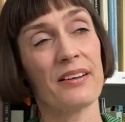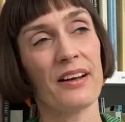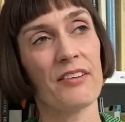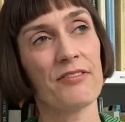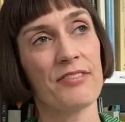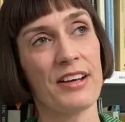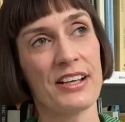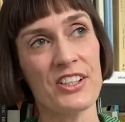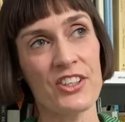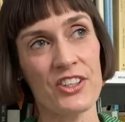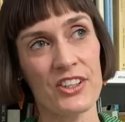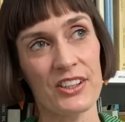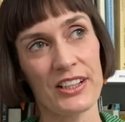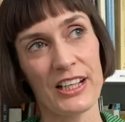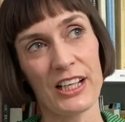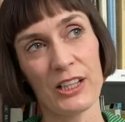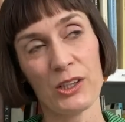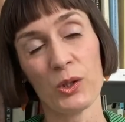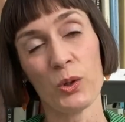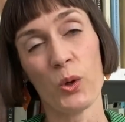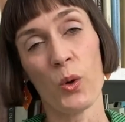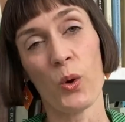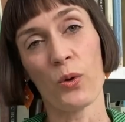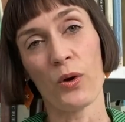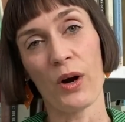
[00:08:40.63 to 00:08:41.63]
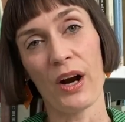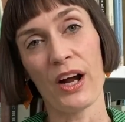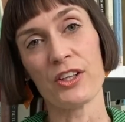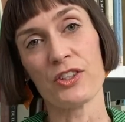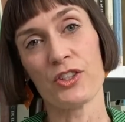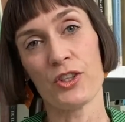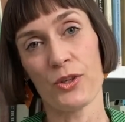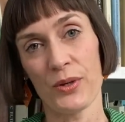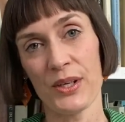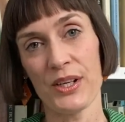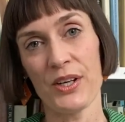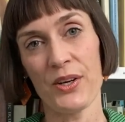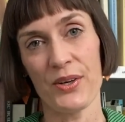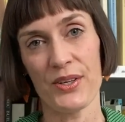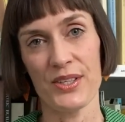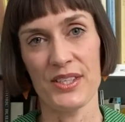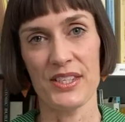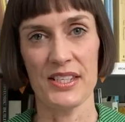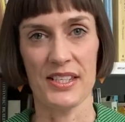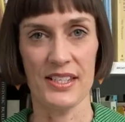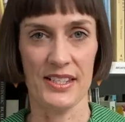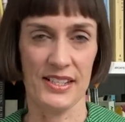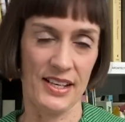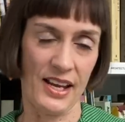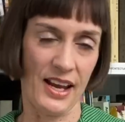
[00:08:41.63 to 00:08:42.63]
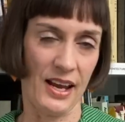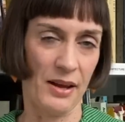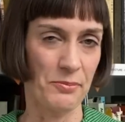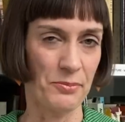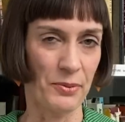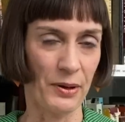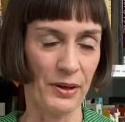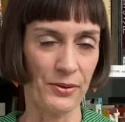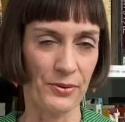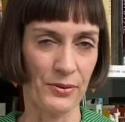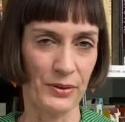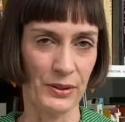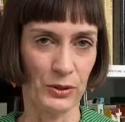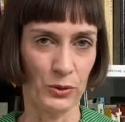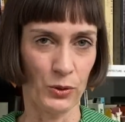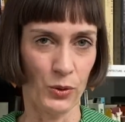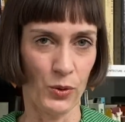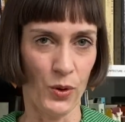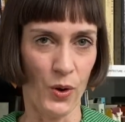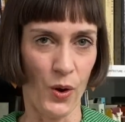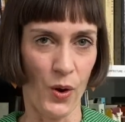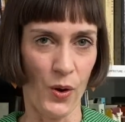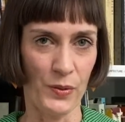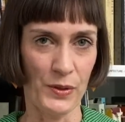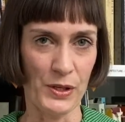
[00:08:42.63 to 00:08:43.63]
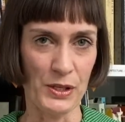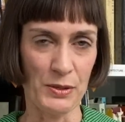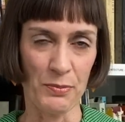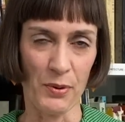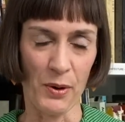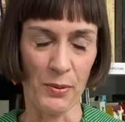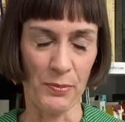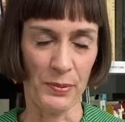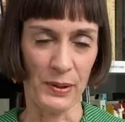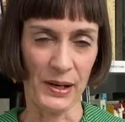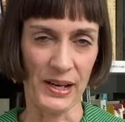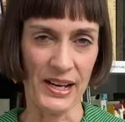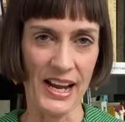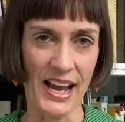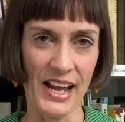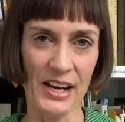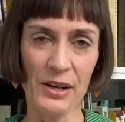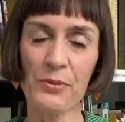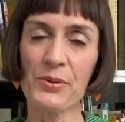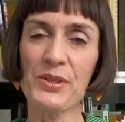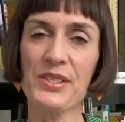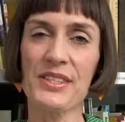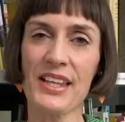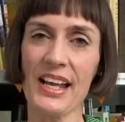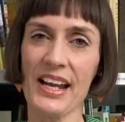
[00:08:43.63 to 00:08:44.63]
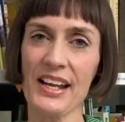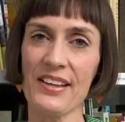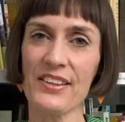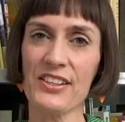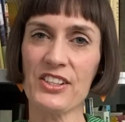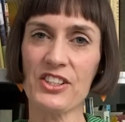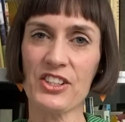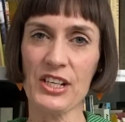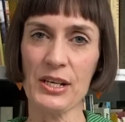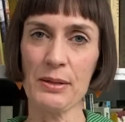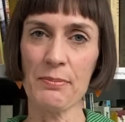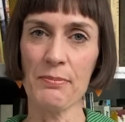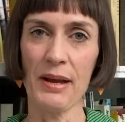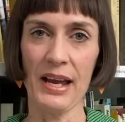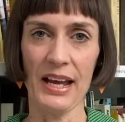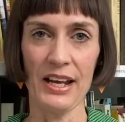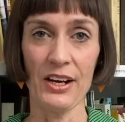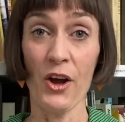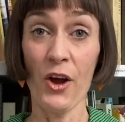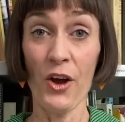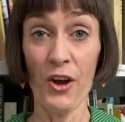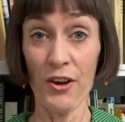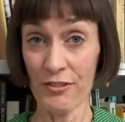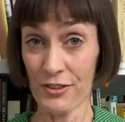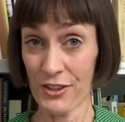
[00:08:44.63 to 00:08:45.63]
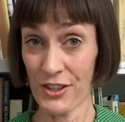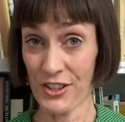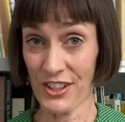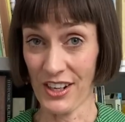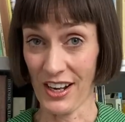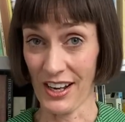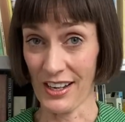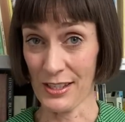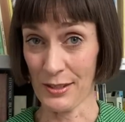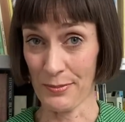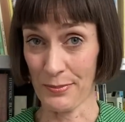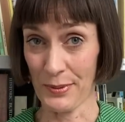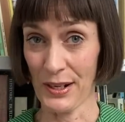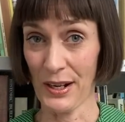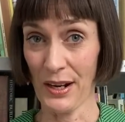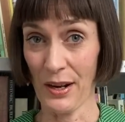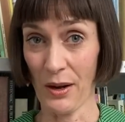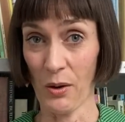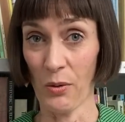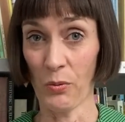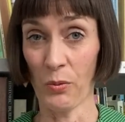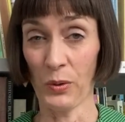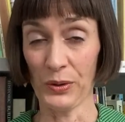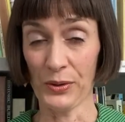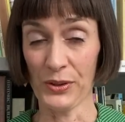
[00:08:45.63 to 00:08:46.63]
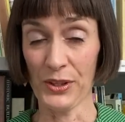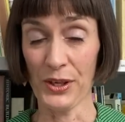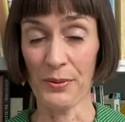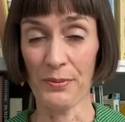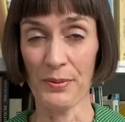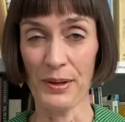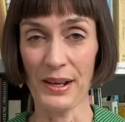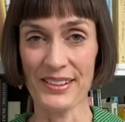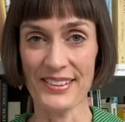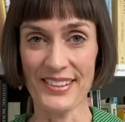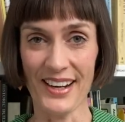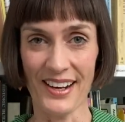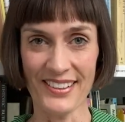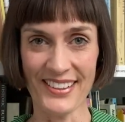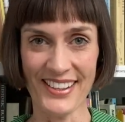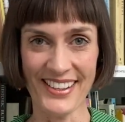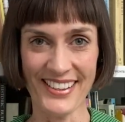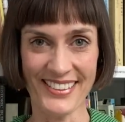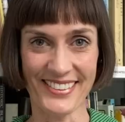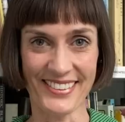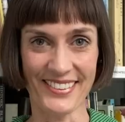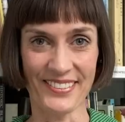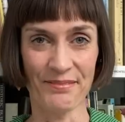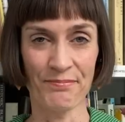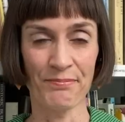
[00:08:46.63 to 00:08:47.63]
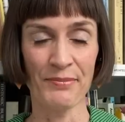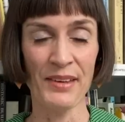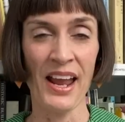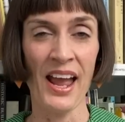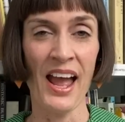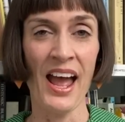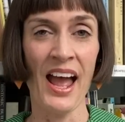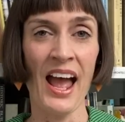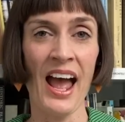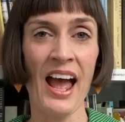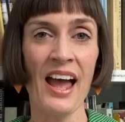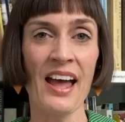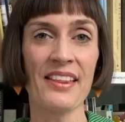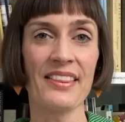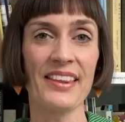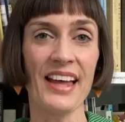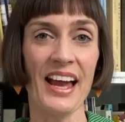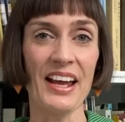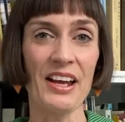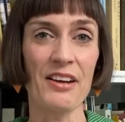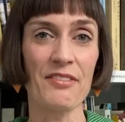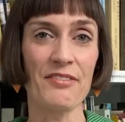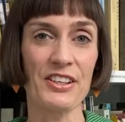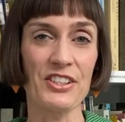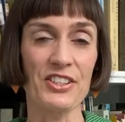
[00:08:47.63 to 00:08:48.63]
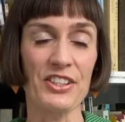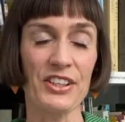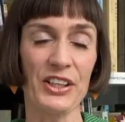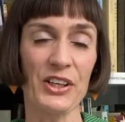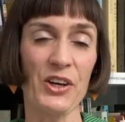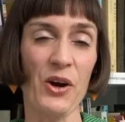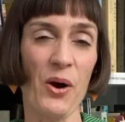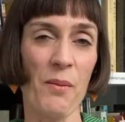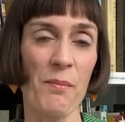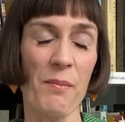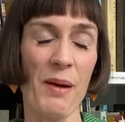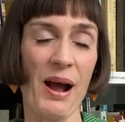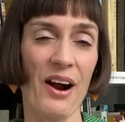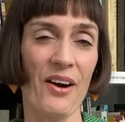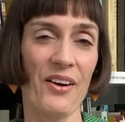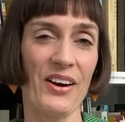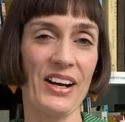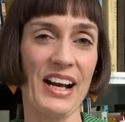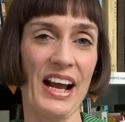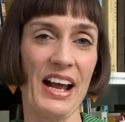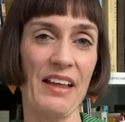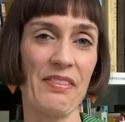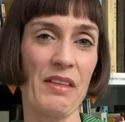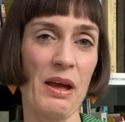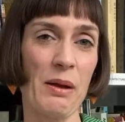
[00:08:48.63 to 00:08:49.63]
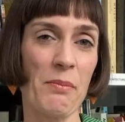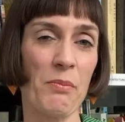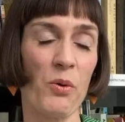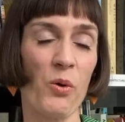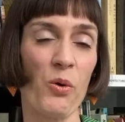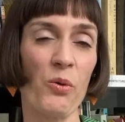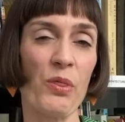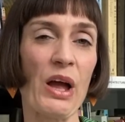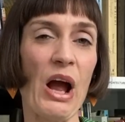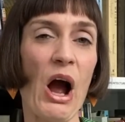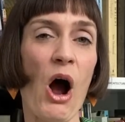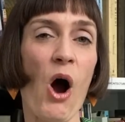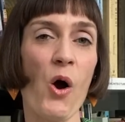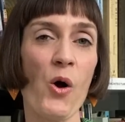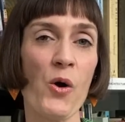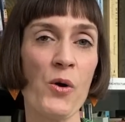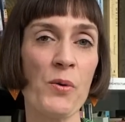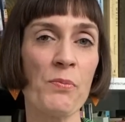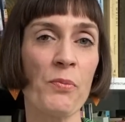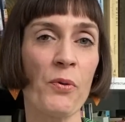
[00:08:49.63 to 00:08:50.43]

eventually Laura joined her sister and brother-in-law on this property, and it was there that she met her future husband, William Duncan. They eventually got married and they bought their own